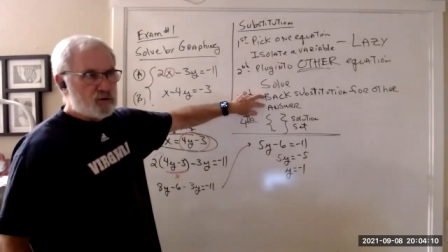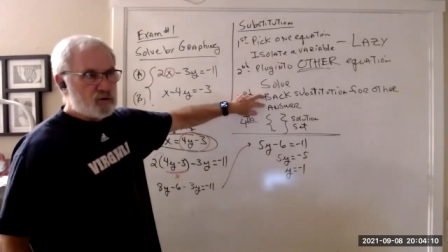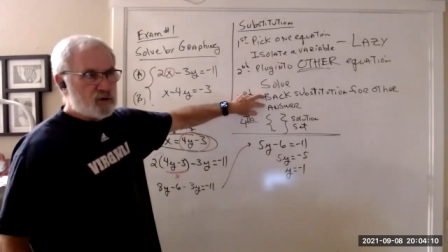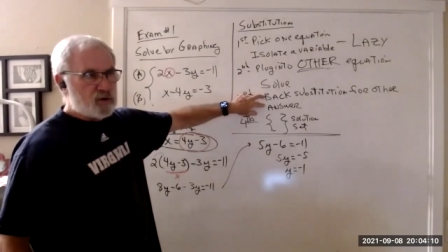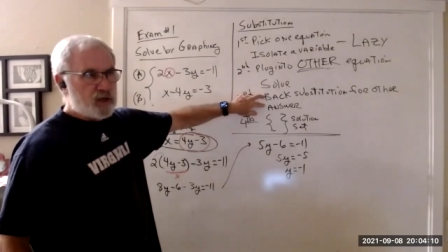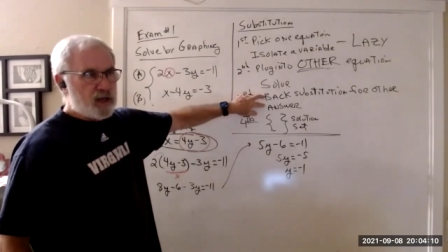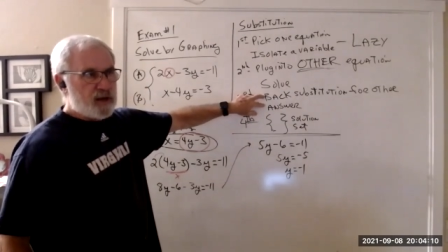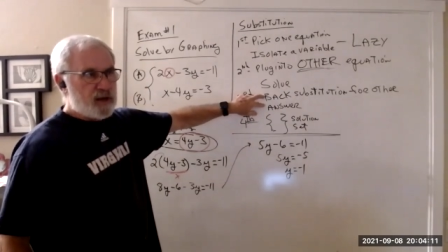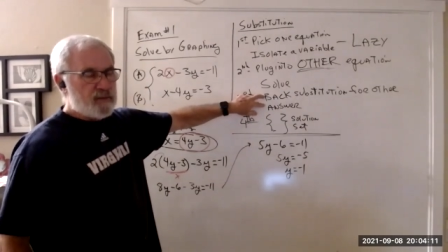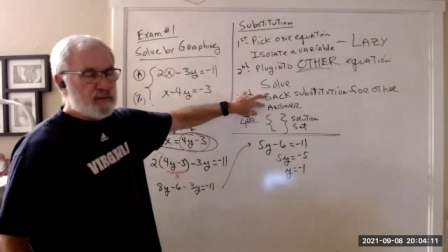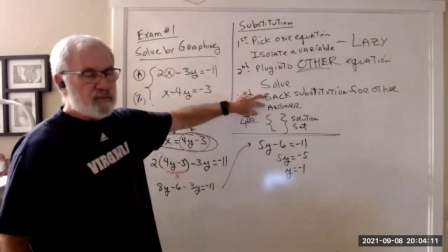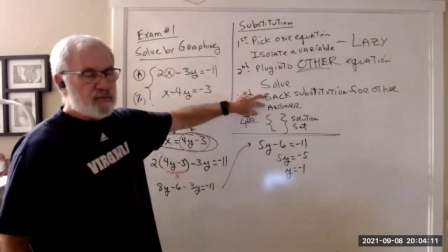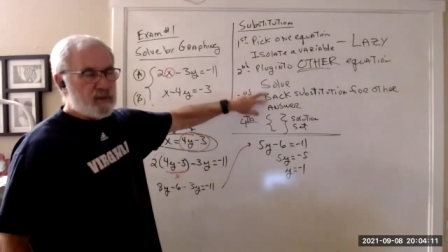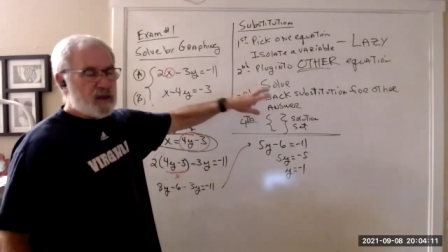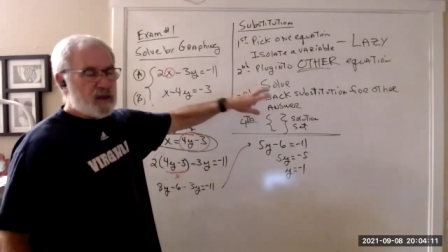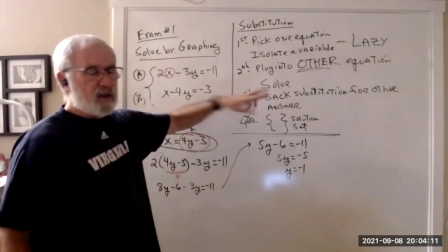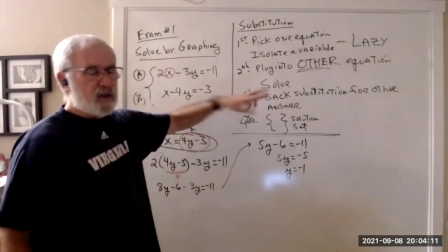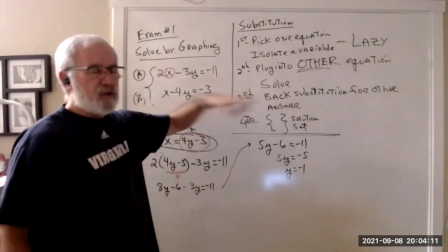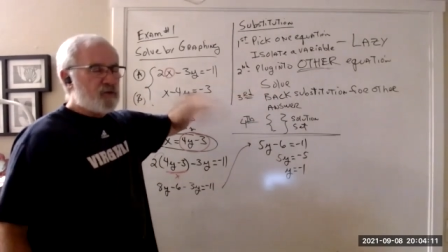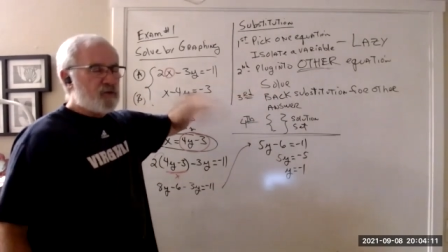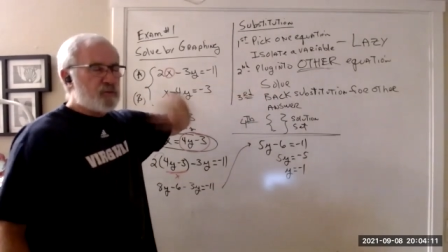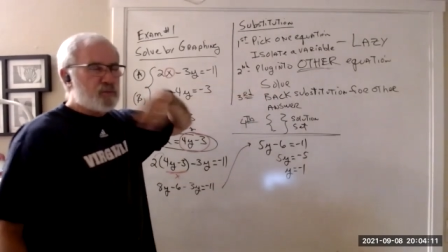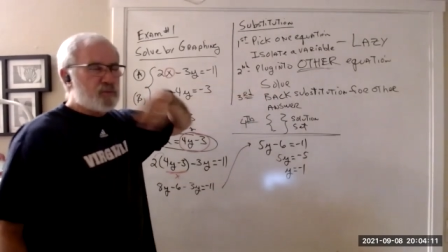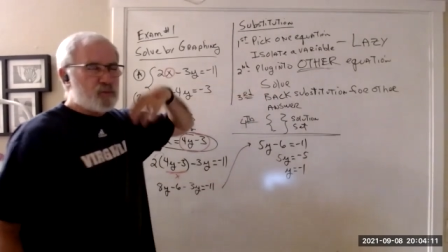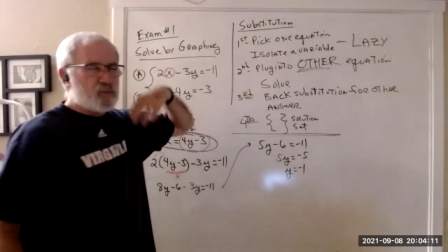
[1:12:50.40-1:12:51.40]
okay,
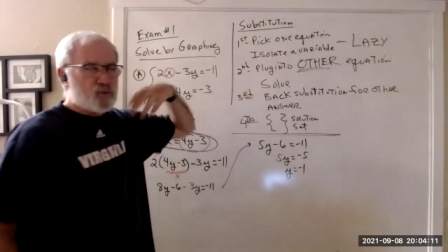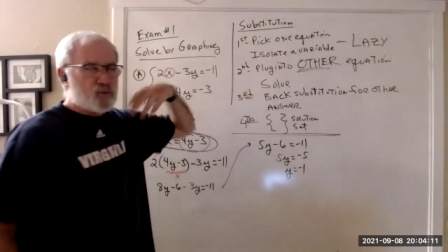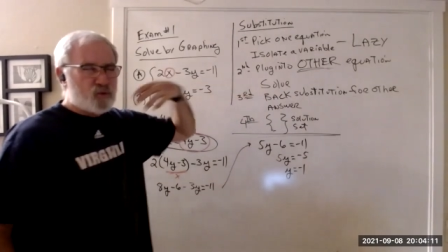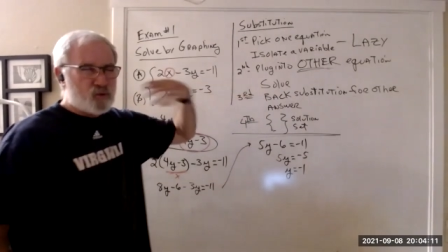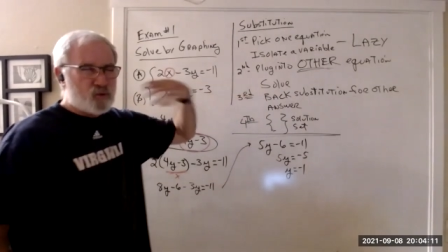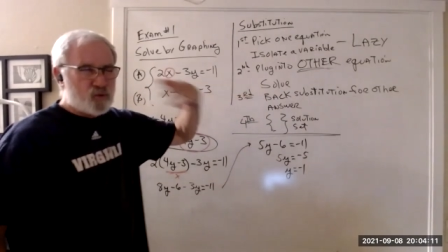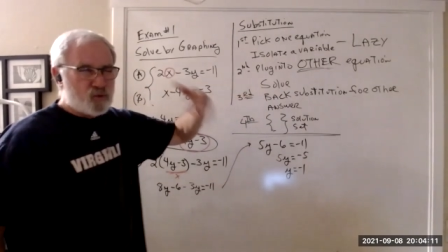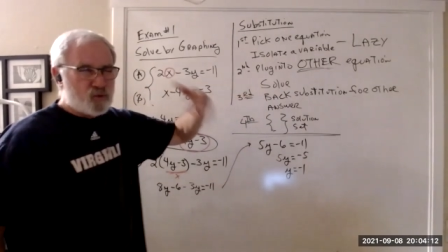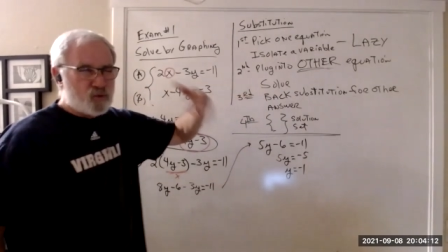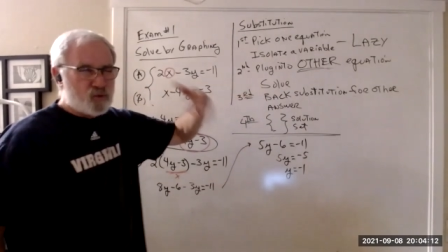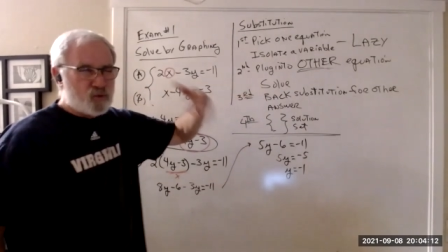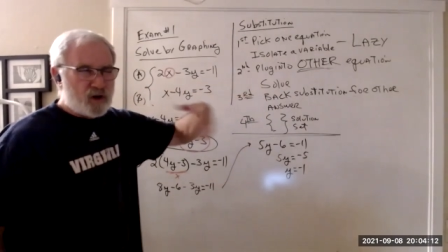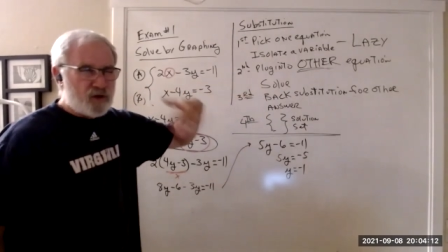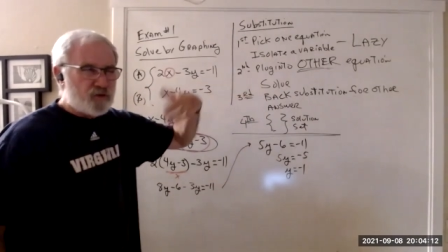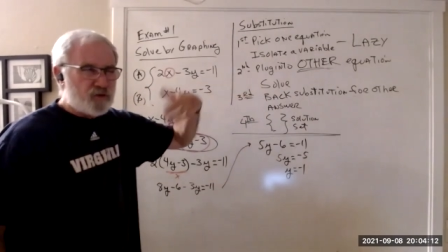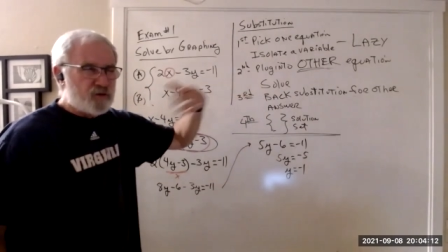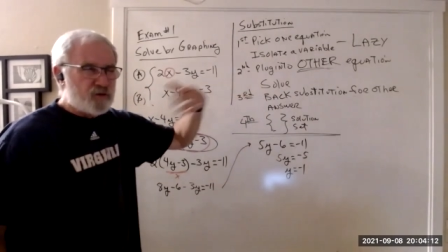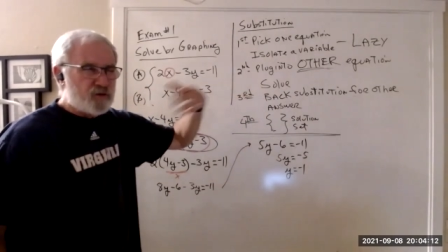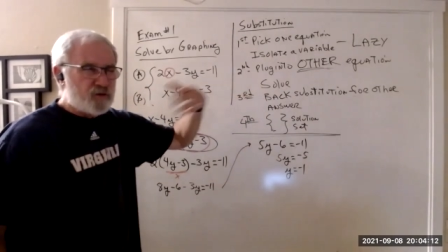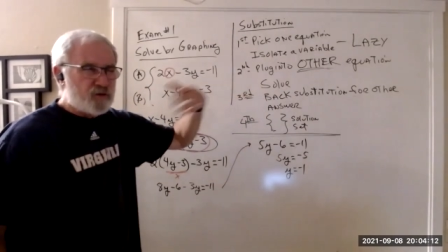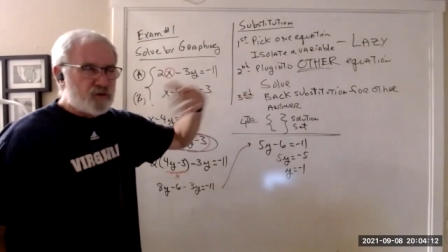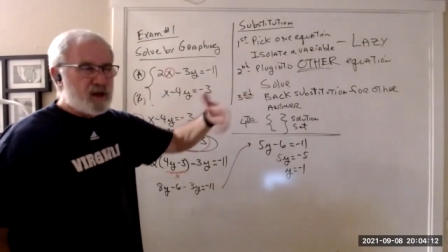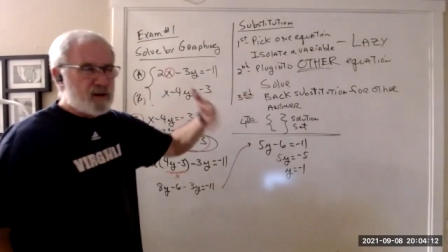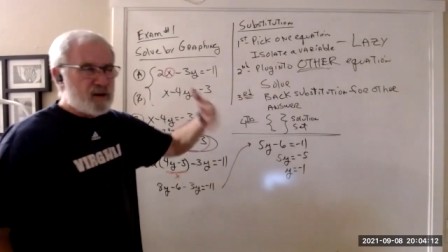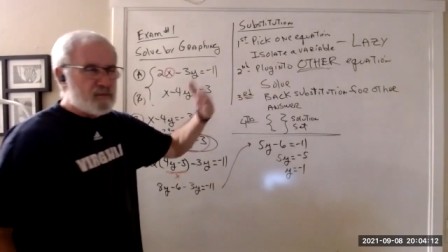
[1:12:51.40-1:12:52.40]
is, is
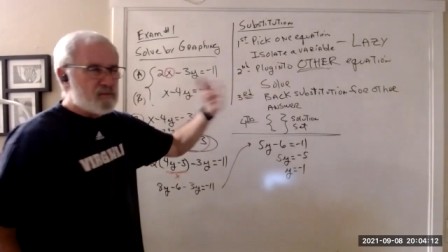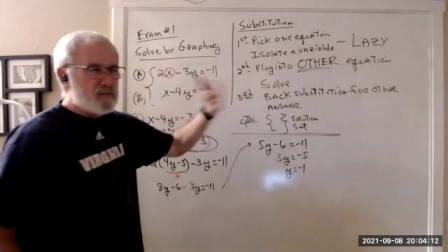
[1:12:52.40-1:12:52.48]
a